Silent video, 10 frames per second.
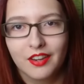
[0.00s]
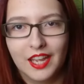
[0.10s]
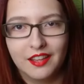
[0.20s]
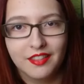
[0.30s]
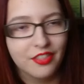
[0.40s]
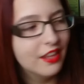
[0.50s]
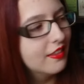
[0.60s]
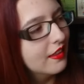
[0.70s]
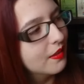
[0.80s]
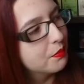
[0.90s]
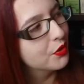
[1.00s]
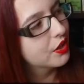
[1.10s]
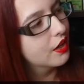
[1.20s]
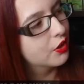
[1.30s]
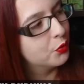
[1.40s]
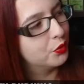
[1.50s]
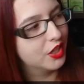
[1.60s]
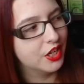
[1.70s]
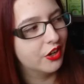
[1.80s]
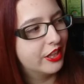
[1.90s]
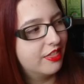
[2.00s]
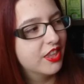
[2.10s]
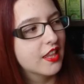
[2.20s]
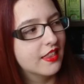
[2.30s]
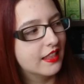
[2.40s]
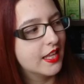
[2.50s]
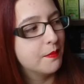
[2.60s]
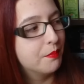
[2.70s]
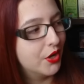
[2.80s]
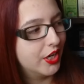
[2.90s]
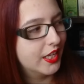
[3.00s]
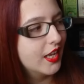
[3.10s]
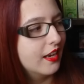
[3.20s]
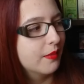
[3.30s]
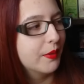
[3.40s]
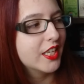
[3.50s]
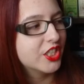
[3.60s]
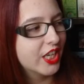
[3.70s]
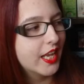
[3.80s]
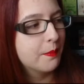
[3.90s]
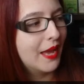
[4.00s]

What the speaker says: Okay, so this is a book called Ninth City Burning, and it's by J.